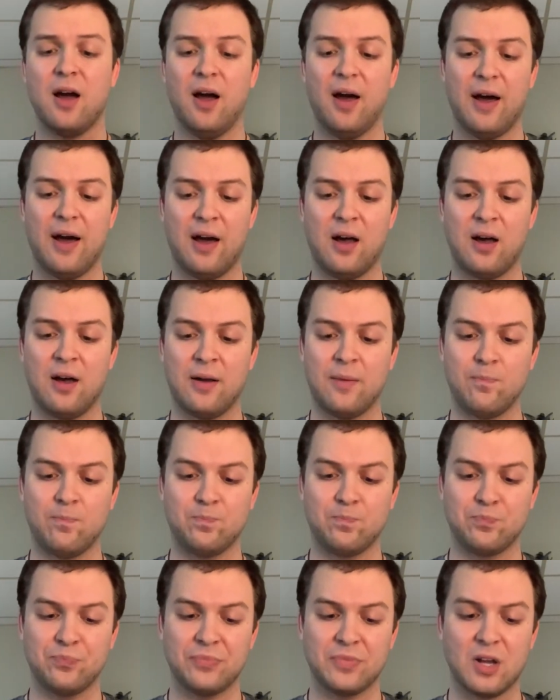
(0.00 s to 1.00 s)

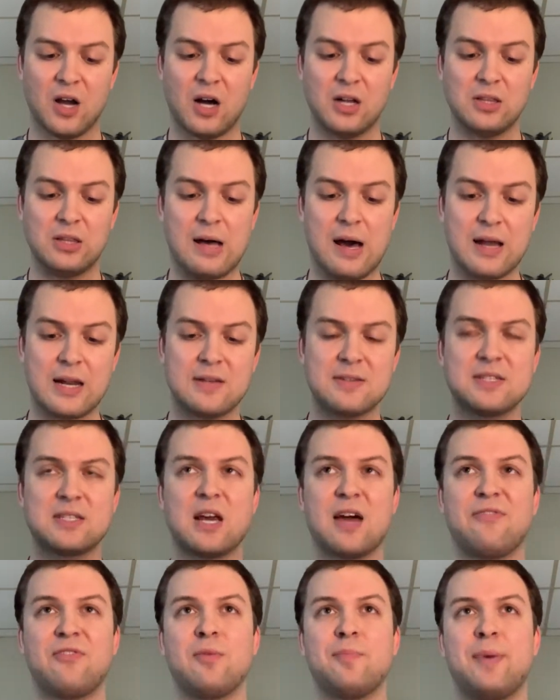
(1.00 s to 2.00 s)
A lot of
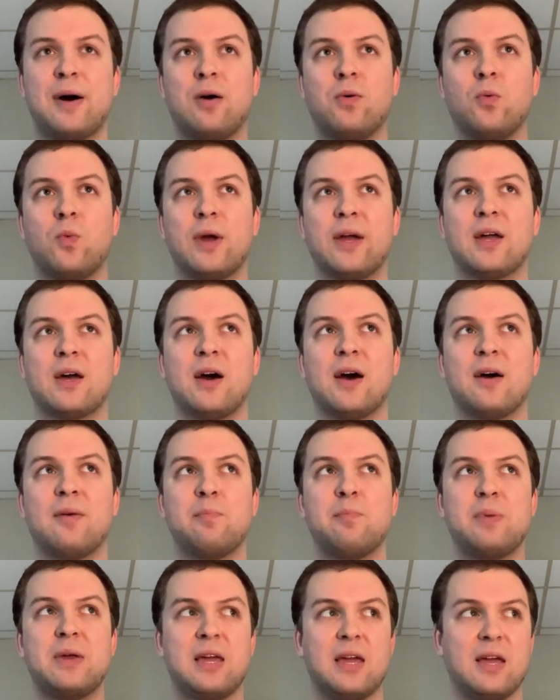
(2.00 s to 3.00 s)
stuff about Wicca
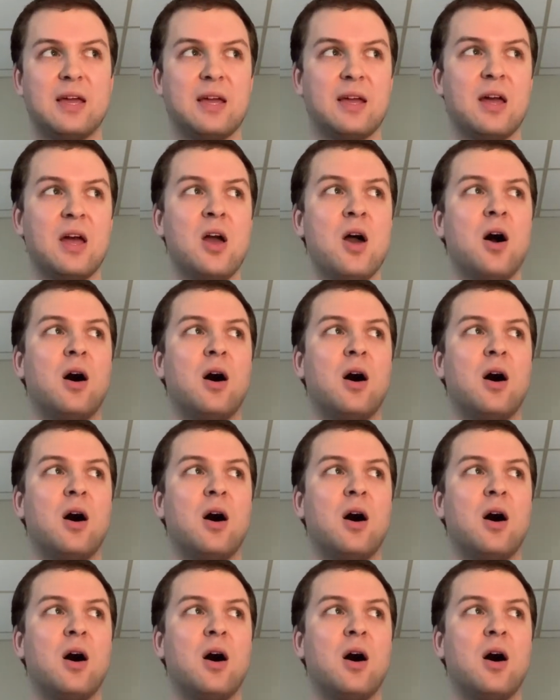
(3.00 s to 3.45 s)
being